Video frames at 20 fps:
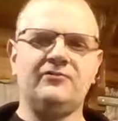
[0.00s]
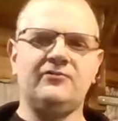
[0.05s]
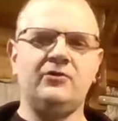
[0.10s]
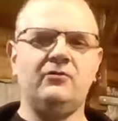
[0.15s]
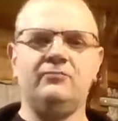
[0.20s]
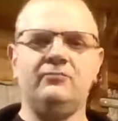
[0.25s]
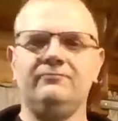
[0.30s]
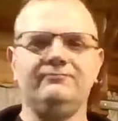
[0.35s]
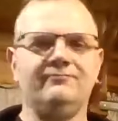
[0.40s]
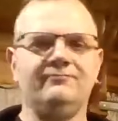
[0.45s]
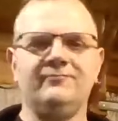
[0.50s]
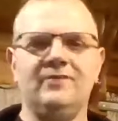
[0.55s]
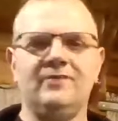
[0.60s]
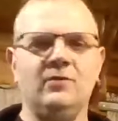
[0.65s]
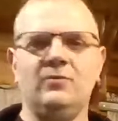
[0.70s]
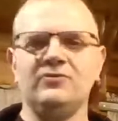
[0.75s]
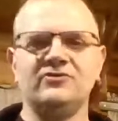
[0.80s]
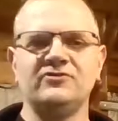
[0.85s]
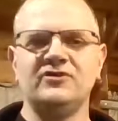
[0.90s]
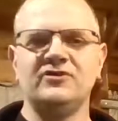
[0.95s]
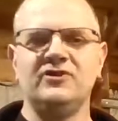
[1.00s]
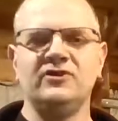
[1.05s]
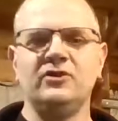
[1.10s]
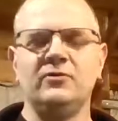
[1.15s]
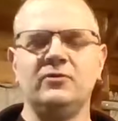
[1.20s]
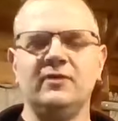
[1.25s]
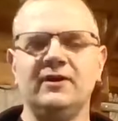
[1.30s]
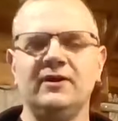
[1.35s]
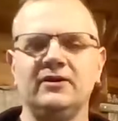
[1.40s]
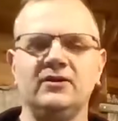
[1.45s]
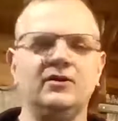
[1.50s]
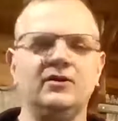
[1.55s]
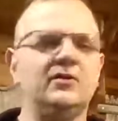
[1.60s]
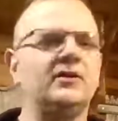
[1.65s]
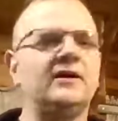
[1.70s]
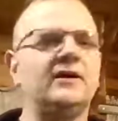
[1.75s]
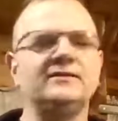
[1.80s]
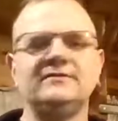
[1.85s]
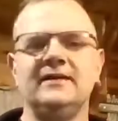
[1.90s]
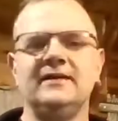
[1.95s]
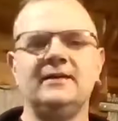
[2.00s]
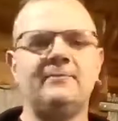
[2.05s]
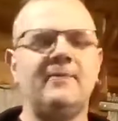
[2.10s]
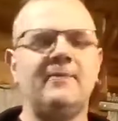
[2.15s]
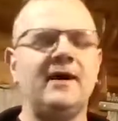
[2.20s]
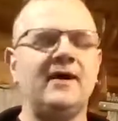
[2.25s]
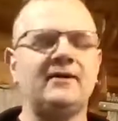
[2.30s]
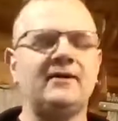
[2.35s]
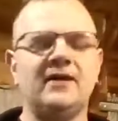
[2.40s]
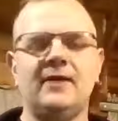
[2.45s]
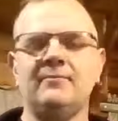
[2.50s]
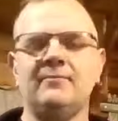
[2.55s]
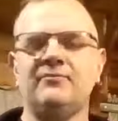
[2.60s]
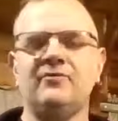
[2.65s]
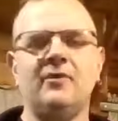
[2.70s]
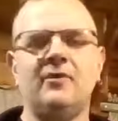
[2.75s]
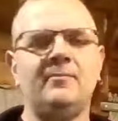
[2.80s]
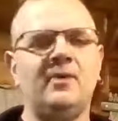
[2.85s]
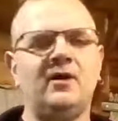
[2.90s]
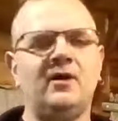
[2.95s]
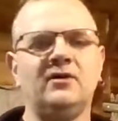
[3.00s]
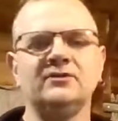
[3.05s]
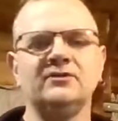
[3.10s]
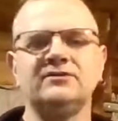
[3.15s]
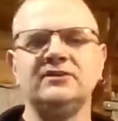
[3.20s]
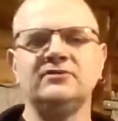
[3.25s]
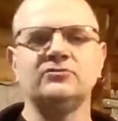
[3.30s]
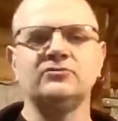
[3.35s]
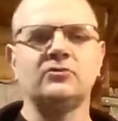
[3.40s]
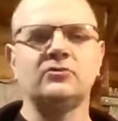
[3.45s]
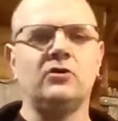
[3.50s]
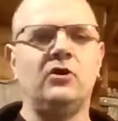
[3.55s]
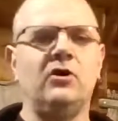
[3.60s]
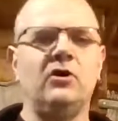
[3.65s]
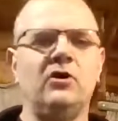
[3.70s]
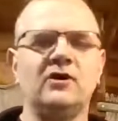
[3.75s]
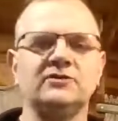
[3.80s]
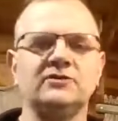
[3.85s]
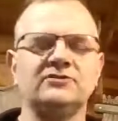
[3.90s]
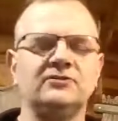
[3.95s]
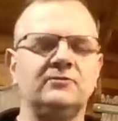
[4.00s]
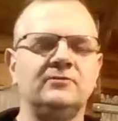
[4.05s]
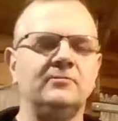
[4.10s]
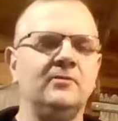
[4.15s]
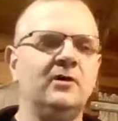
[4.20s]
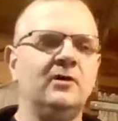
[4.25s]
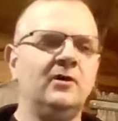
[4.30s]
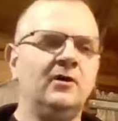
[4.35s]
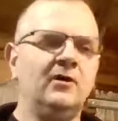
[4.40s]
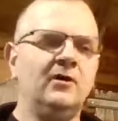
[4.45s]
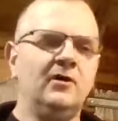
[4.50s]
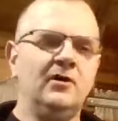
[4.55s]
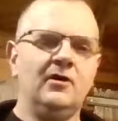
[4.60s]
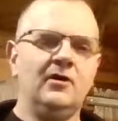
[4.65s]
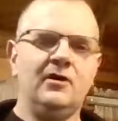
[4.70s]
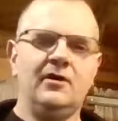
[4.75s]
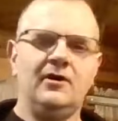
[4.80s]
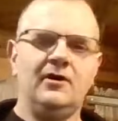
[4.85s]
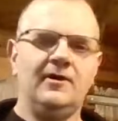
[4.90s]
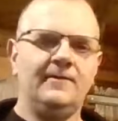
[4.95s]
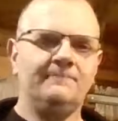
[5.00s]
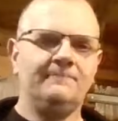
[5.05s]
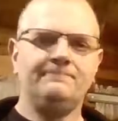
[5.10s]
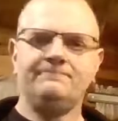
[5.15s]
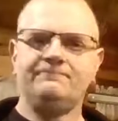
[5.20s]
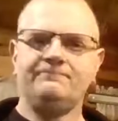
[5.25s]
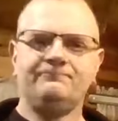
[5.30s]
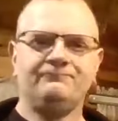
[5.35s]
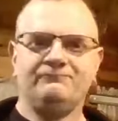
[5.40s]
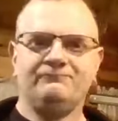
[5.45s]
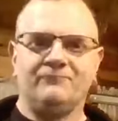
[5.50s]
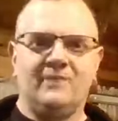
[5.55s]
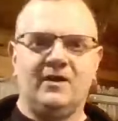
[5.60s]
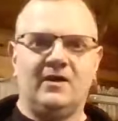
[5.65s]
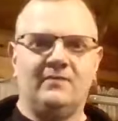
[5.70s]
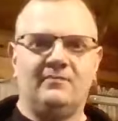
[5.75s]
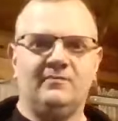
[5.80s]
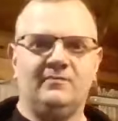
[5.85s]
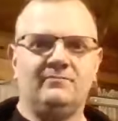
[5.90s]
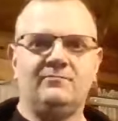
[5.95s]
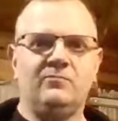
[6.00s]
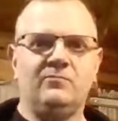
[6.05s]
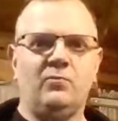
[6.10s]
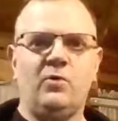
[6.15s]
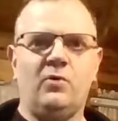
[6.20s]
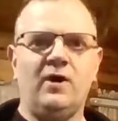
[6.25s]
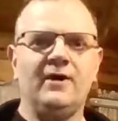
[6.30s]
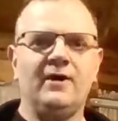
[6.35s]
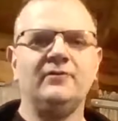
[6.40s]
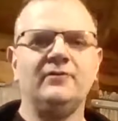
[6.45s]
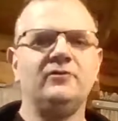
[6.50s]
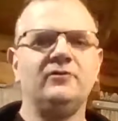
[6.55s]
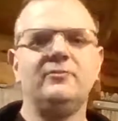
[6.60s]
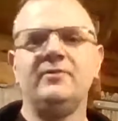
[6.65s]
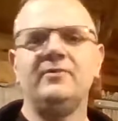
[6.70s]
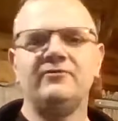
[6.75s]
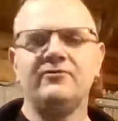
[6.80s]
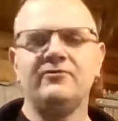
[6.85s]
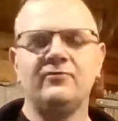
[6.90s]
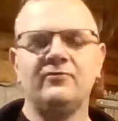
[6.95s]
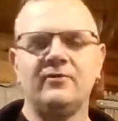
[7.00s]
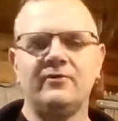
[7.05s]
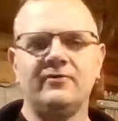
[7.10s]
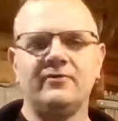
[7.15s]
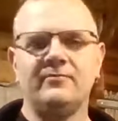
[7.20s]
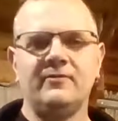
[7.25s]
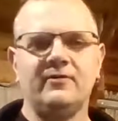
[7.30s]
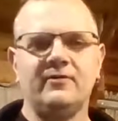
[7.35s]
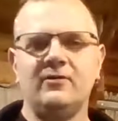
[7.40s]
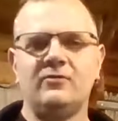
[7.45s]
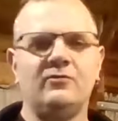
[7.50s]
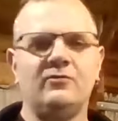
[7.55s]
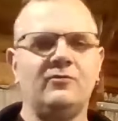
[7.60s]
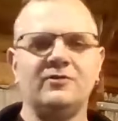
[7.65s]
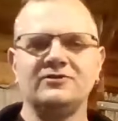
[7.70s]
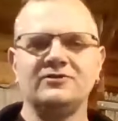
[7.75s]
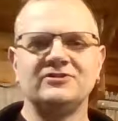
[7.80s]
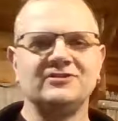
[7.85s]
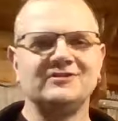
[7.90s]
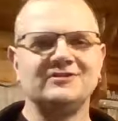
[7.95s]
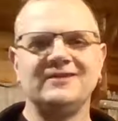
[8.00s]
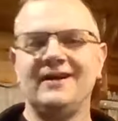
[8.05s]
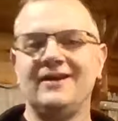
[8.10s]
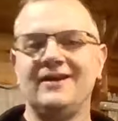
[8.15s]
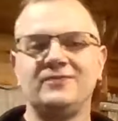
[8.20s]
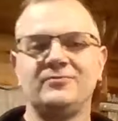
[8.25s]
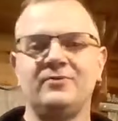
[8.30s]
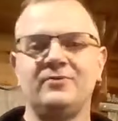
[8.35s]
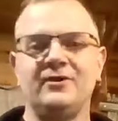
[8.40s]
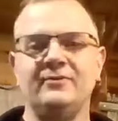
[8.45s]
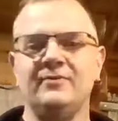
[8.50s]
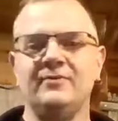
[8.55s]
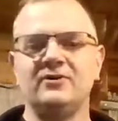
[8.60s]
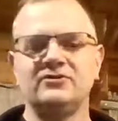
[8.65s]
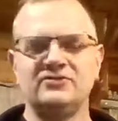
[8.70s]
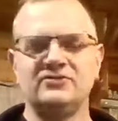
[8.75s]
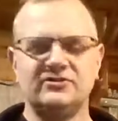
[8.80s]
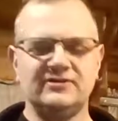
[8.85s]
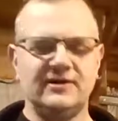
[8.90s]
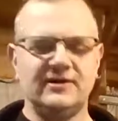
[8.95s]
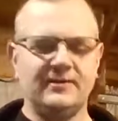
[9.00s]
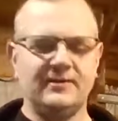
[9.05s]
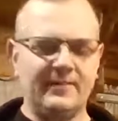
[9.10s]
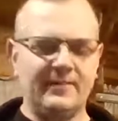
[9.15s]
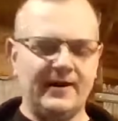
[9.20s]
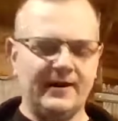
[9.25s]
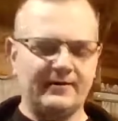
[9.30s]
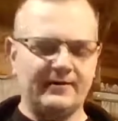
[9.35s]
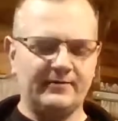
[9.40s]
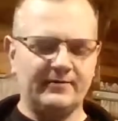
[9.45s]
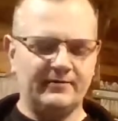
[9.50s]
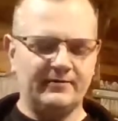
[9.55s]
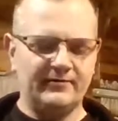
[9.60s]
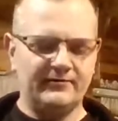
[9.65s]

So it wasn't going to do any good. I sent it back. Amazon policies are awesome. Um, I mean, why not do business with them? No questions asked, pretty much. Send it back.